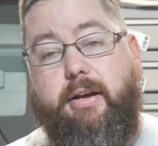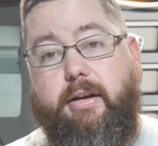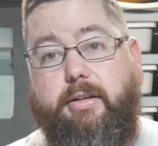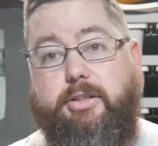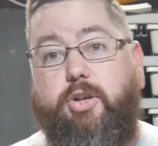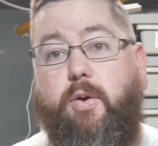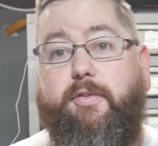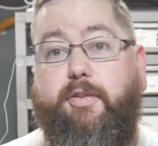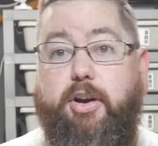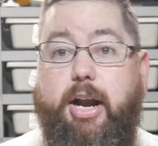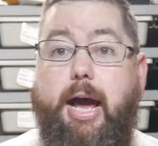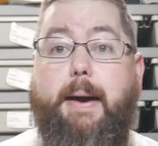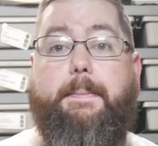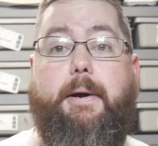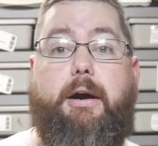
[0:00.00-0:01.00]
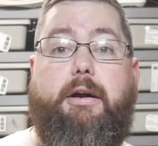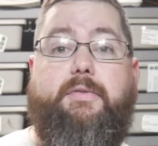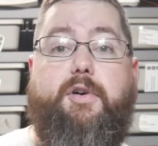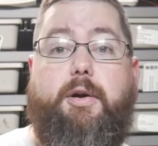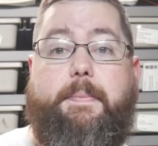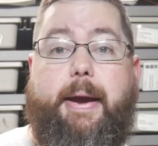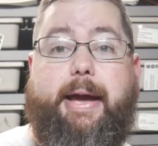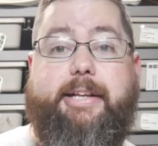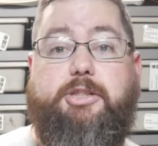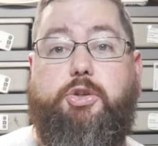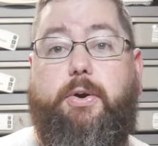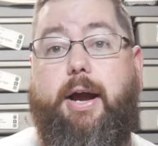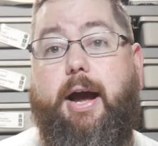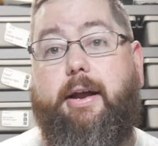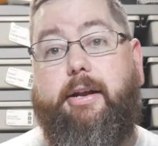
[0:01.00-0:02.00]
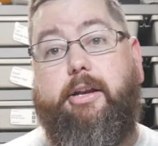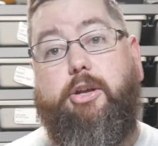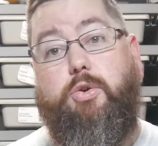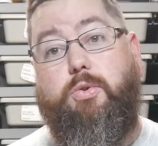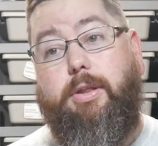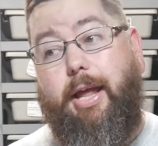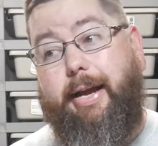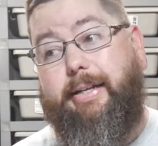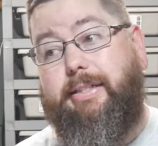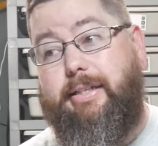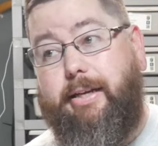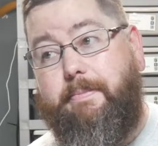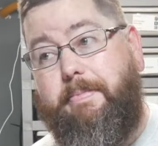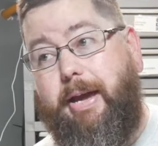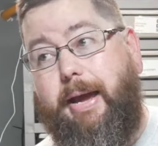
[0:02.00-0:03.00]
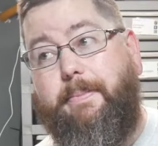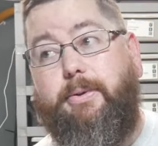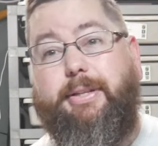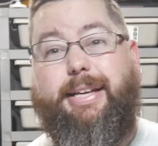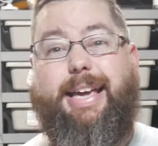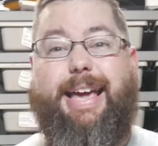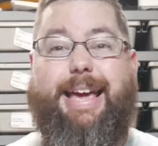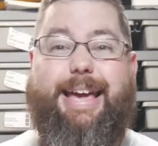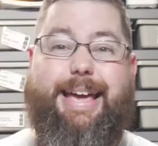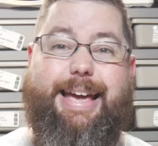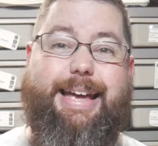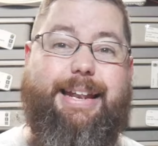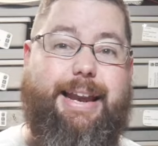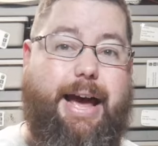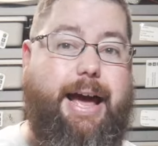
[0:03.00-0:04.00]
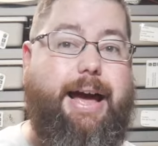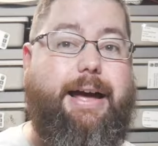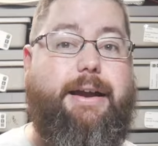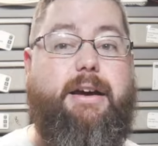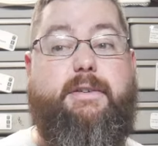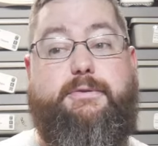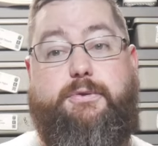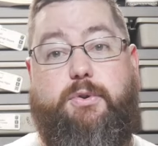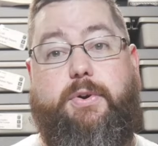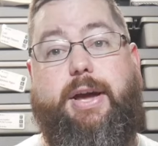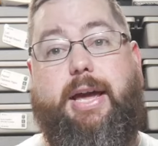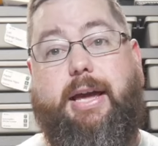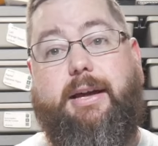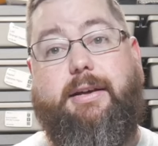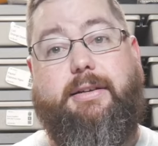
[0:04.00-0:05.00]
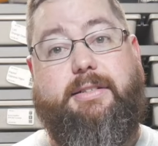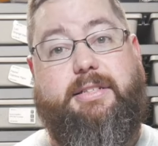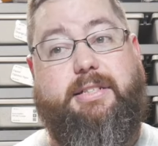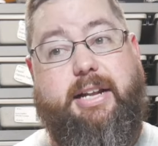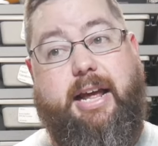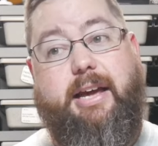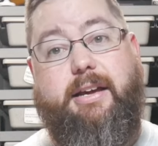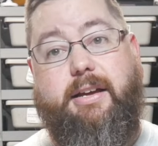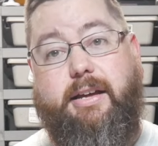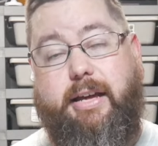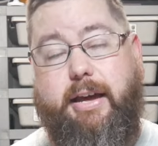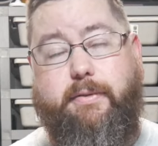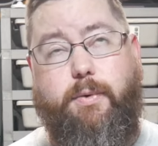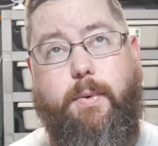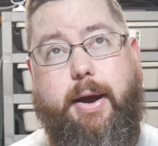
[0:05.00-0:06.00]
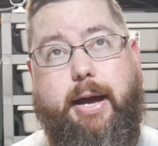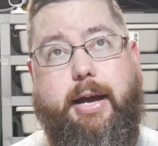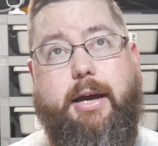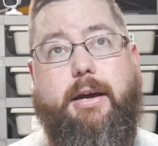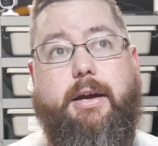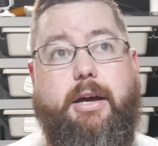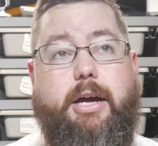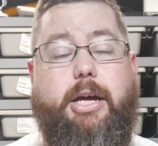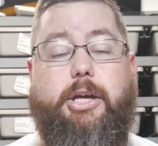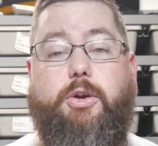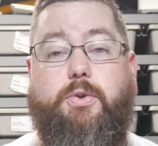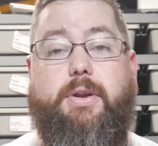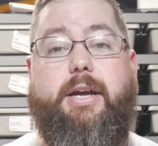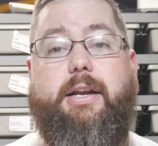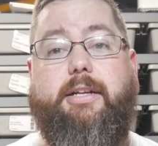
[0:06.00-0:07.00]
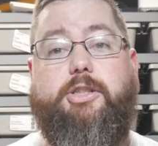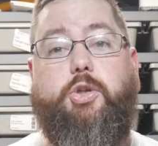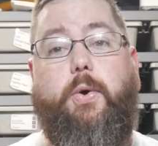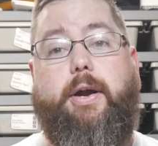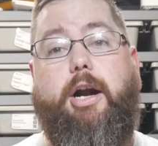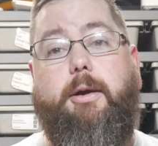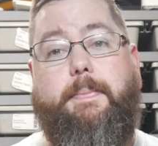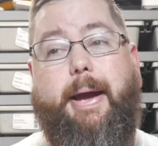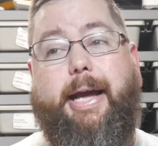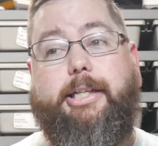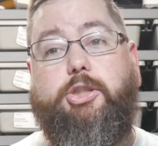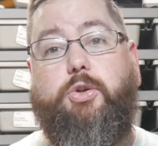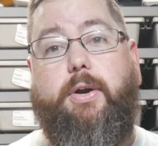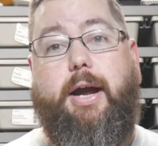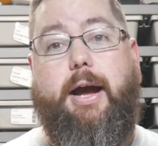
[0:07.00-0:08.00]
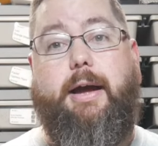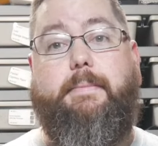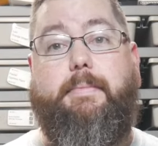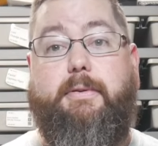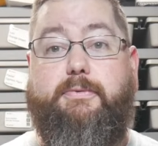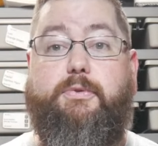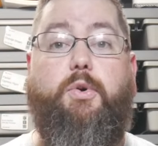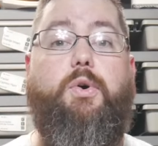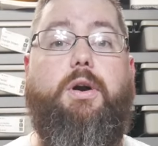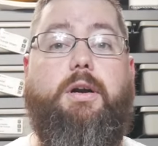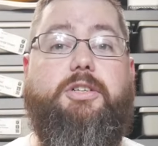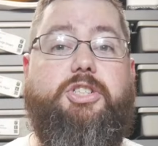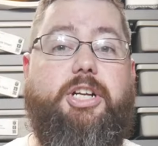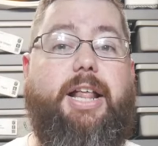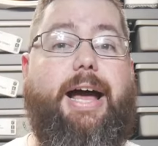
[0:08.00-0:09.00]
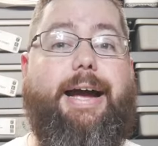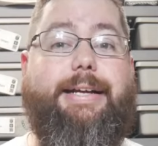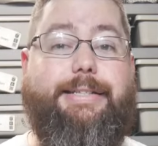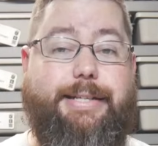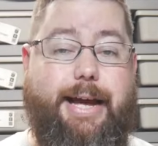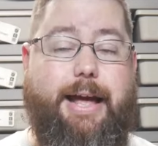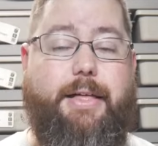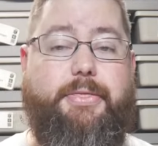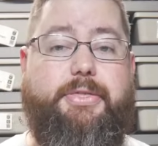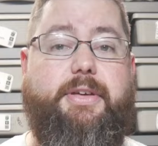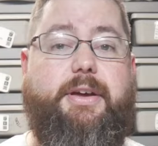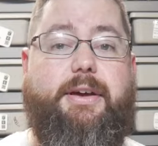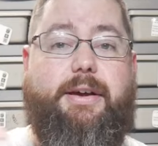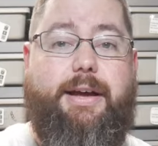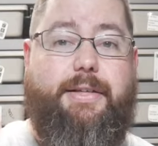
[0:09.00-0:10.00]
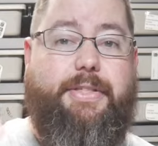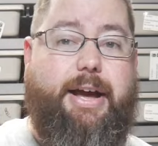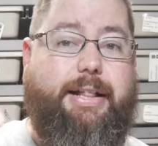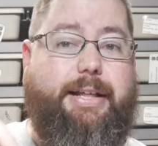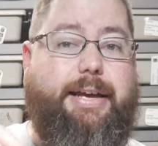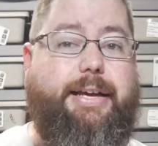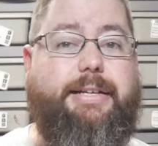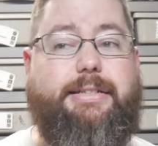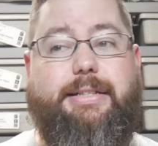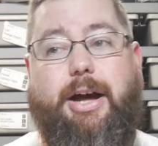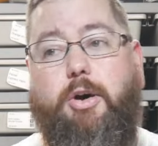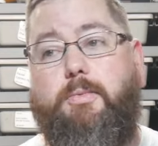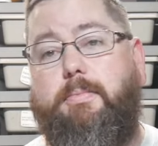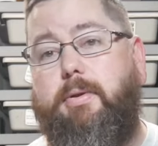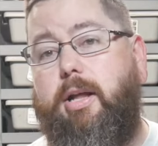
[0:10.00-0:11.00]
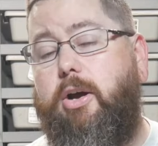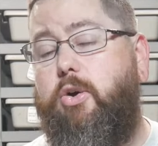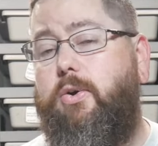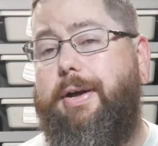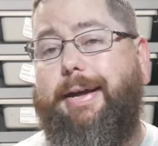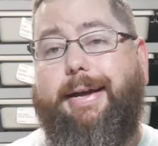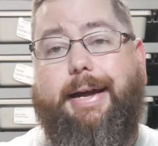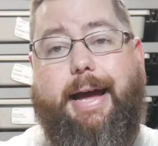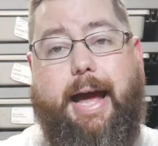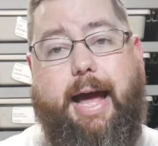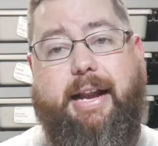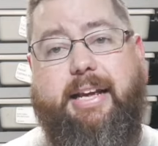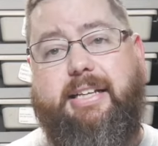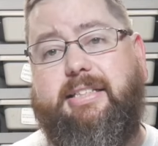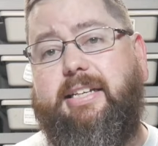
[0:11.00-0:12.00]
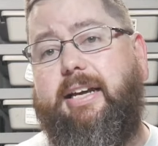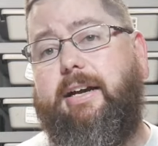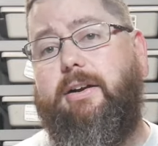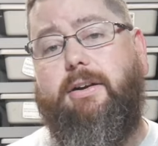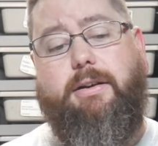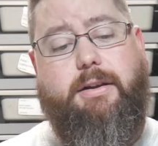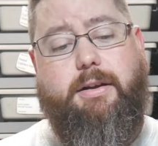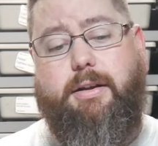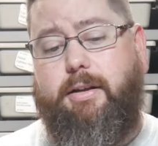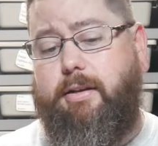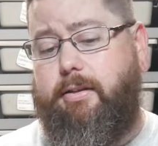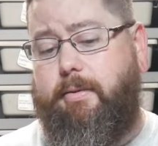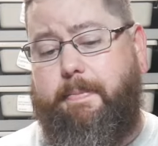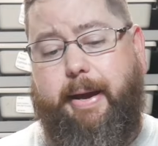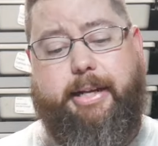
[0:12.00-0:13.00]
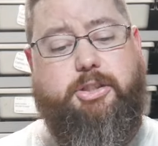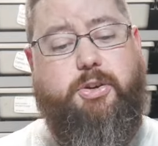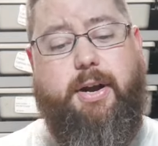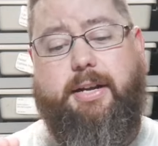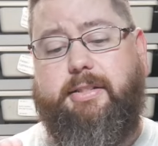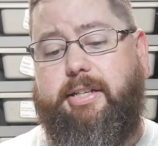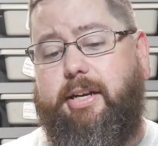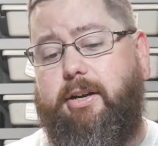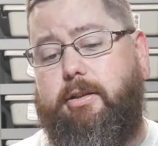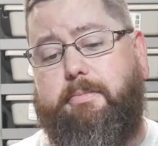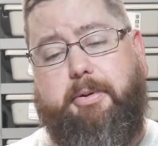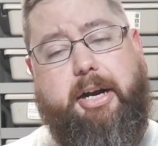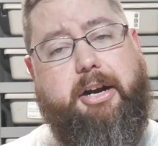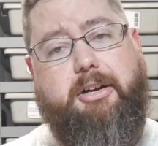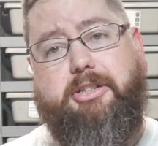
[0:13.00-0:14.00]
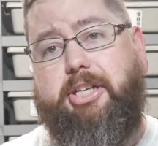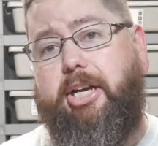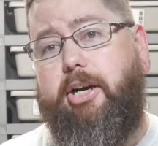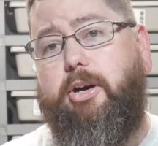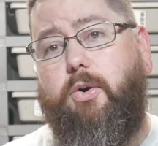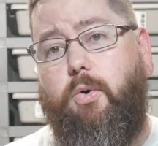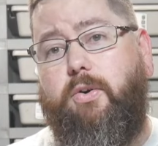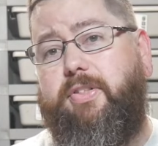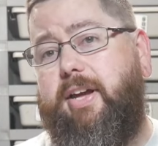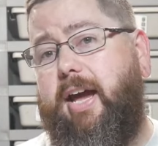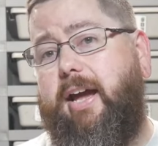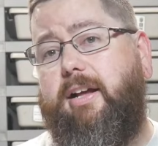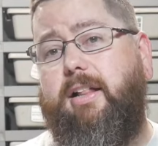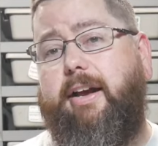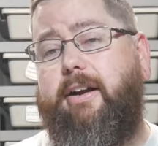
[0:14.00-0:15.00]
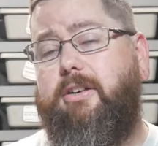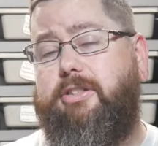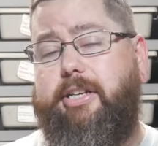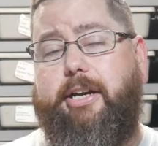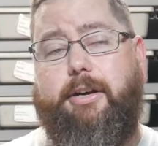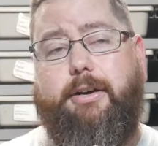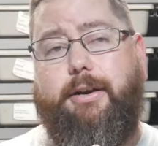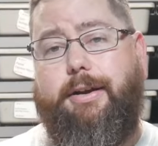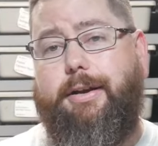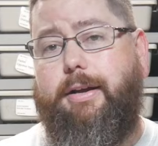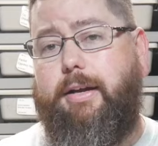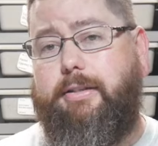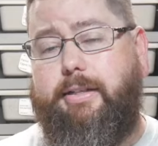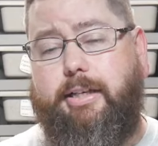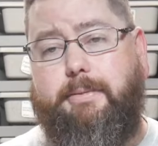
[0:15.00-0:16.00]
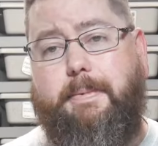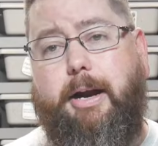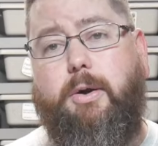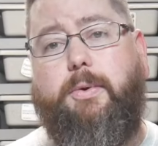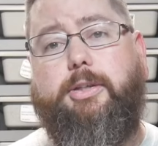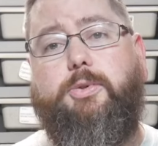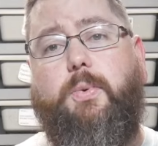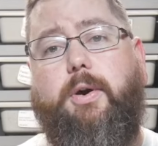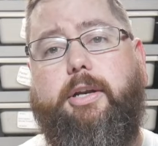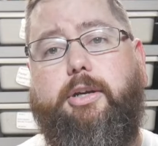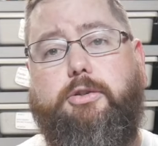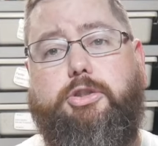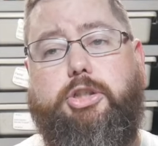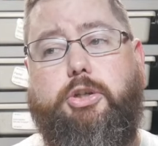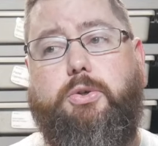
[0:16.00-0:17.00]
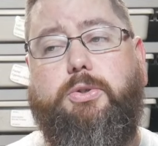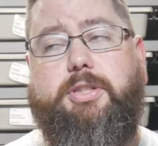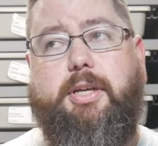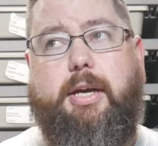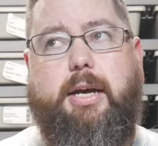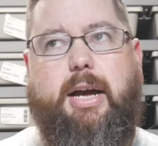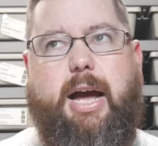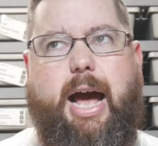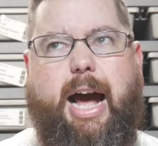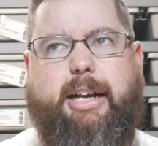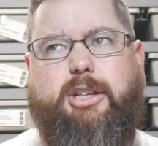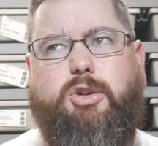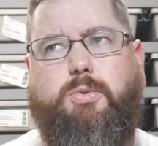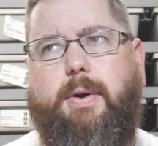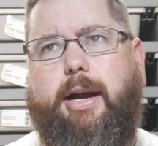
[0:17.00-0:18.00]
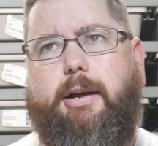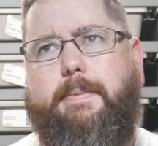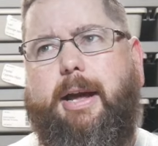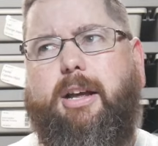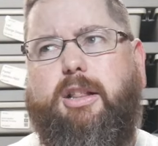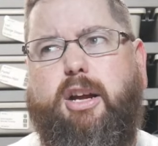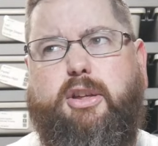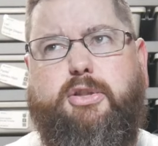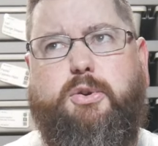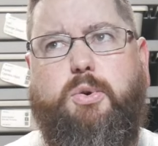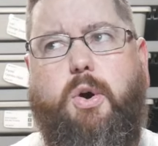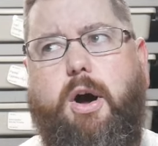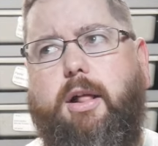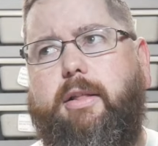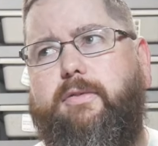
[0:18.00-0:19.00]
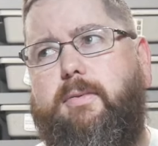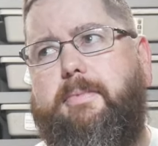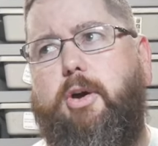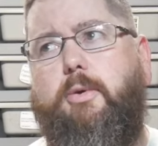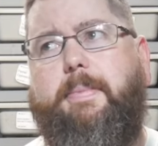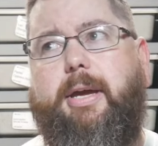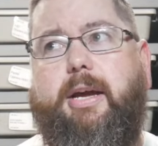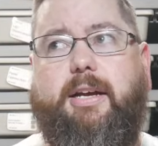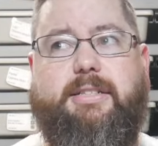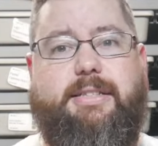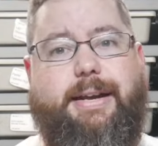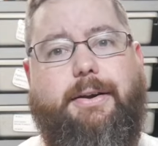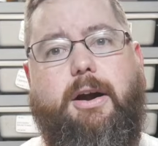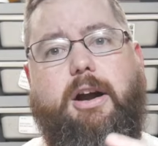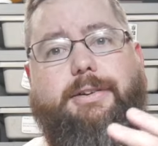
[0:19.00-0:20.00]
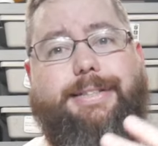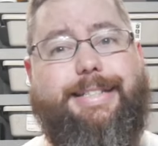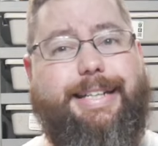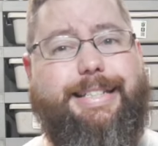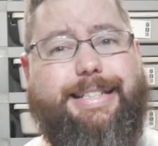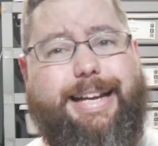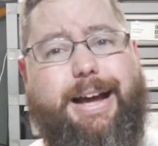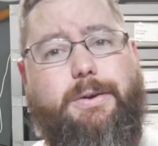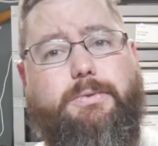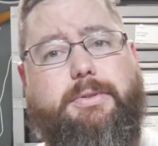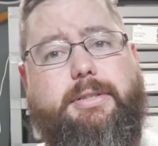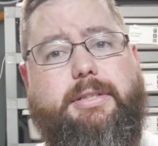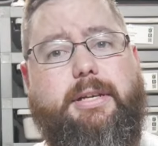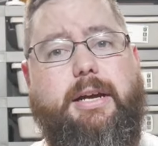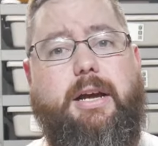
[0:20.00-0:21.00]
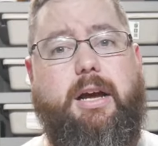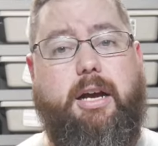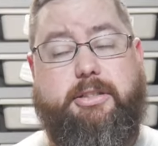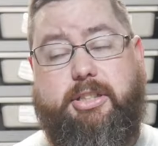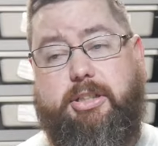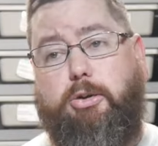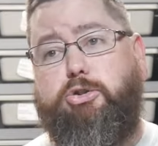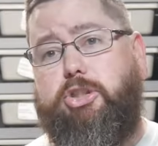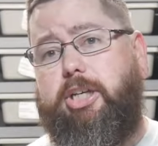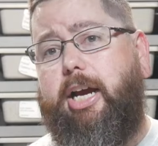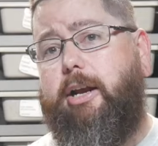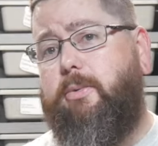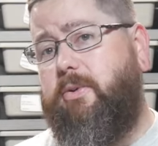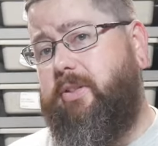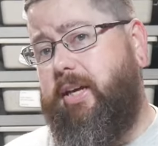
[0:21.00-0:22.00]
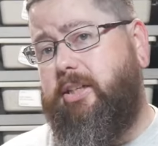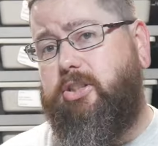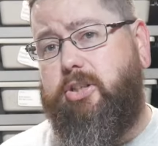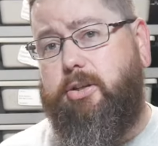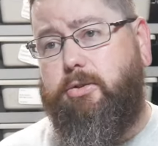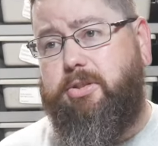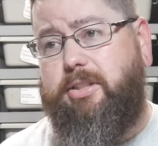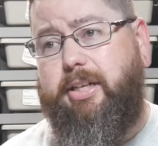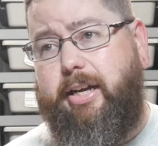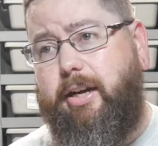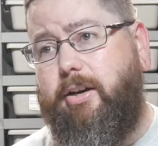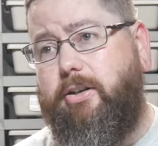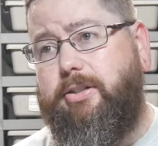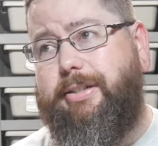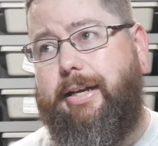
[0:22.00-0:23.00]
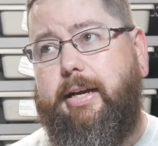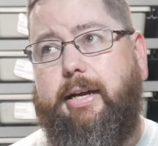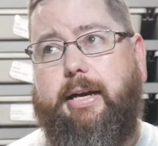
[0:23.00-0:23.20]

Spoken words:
So if you're not part of our Patreon and you'd like to be able to get in on a free snake giveaway, you need to join our Patreon before July 10th. That link is down below. Any tier, the Patreon tier, the breeder tier, or the egg layer tier, doesn't matter which one you choose. I do recommend you look through all of them though, because there are discounts associated with each of those tiers.